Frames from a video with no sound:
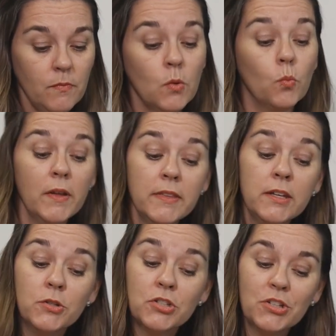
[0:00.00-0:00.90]
One
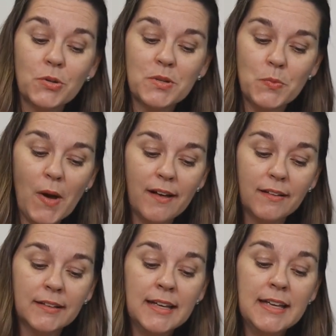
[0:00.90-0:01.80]
thing you should know as
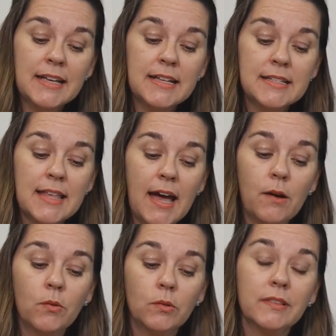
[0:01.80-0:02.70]
well is
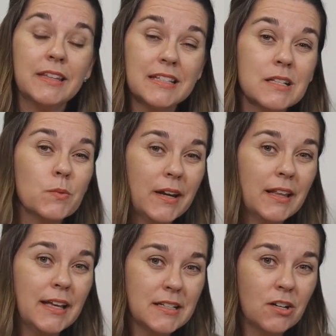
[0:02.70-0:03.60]
that this is what I
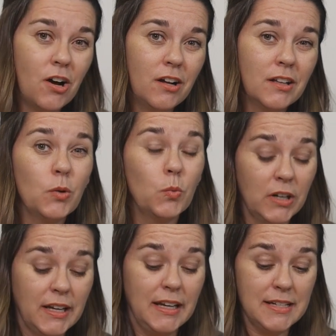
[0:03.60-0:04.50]
like to call a
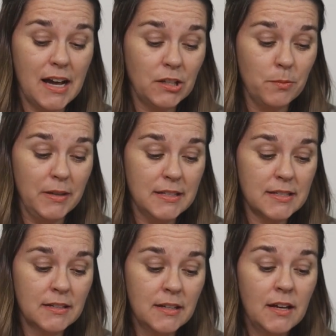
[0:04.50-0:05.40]
working
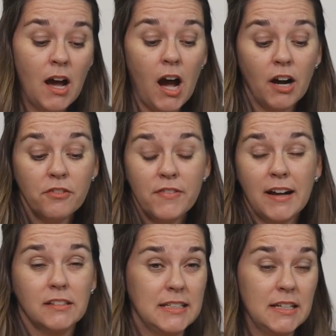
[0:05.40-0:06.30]
document. Our
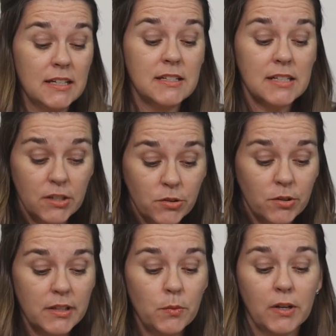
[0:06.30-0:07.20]
faculty
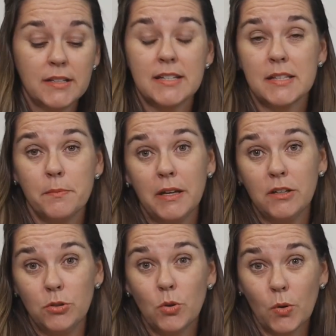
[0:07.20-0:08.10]
continually work to submit
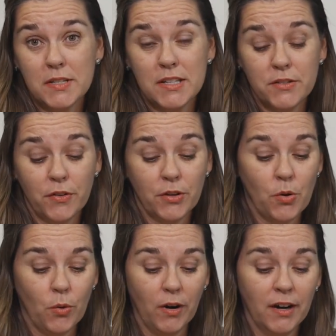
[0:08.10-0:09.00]
new courses for the
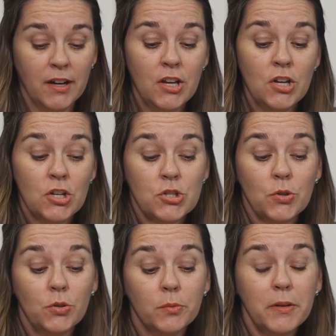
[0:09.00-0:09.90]
core, so
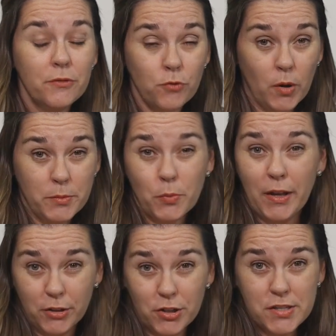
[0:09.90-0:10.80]
you'll be informed
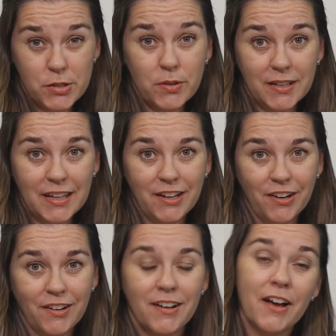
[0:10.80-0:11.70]
while you're a student
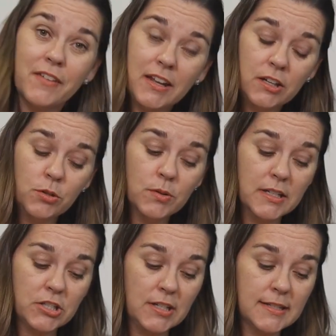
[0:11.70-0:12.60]
here of any new
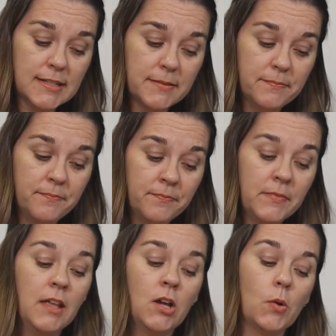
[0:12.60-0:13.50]
additions.
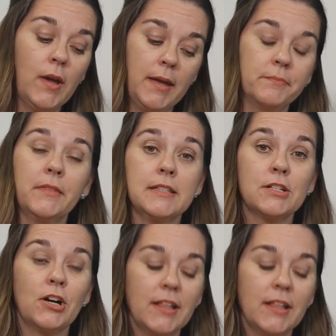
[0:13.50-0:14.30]
Okay, let's start